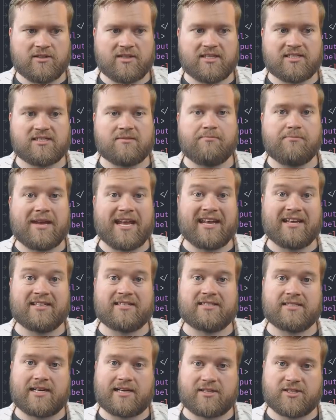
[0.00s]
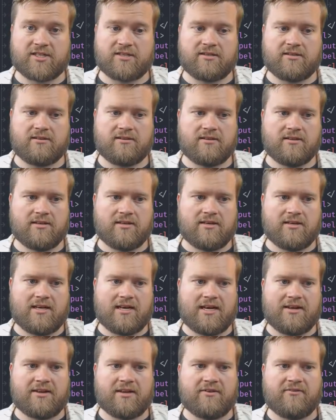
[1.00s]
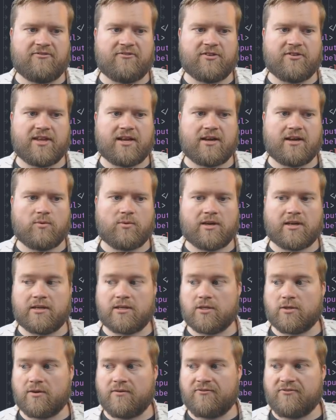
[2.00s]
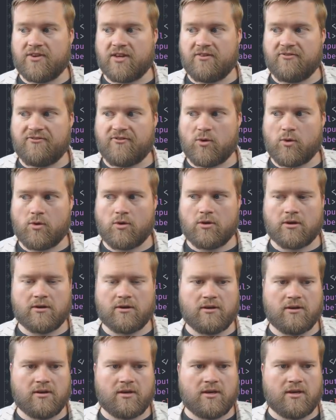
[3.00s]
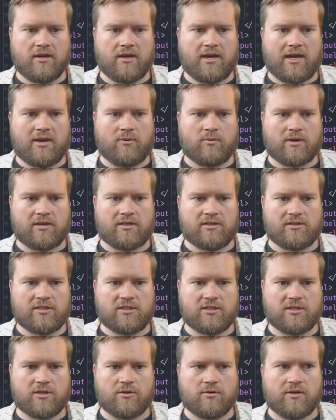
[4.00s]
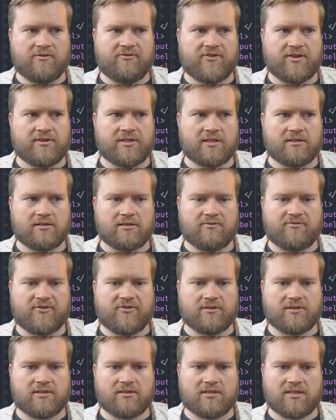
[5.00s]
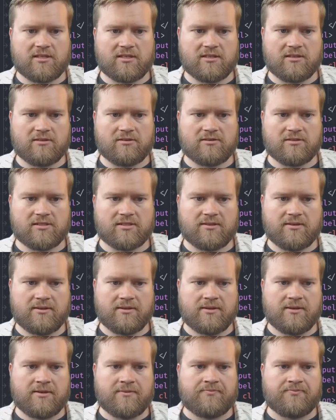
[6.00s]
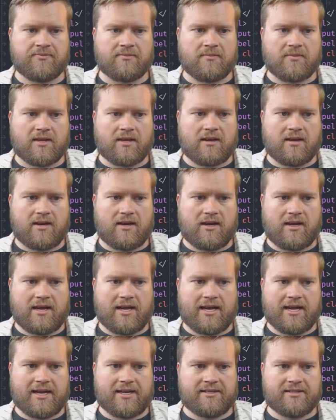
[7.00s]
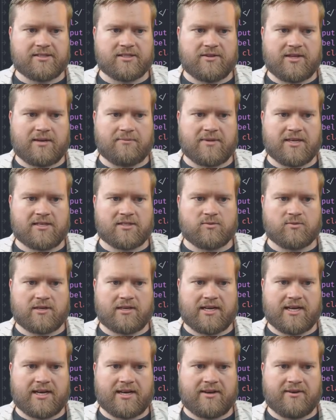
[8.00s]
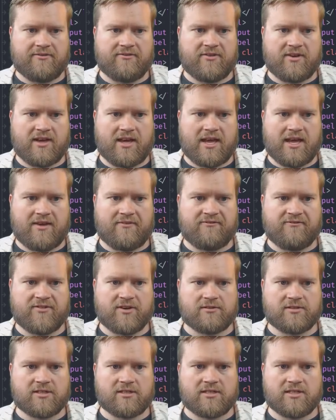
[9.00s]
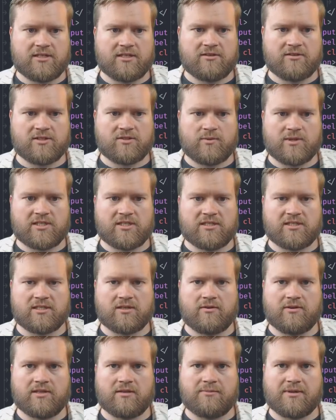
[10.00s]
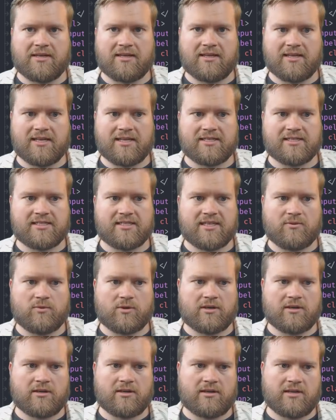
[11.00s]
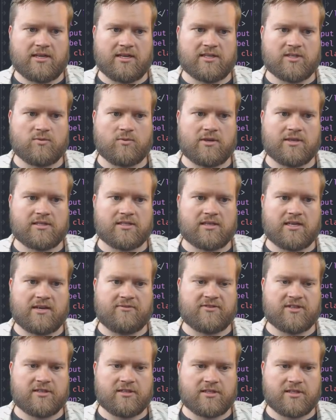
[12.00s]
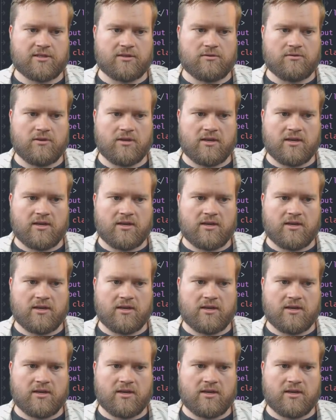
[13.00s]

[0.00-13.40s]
this main section. And then for there, we're going to do a v four. And we're going to do to-do and filter, filter to-dos. And so that means we're going to have a filter to-dos, which is going to be a list. And we're going to, each one is going to have to-do.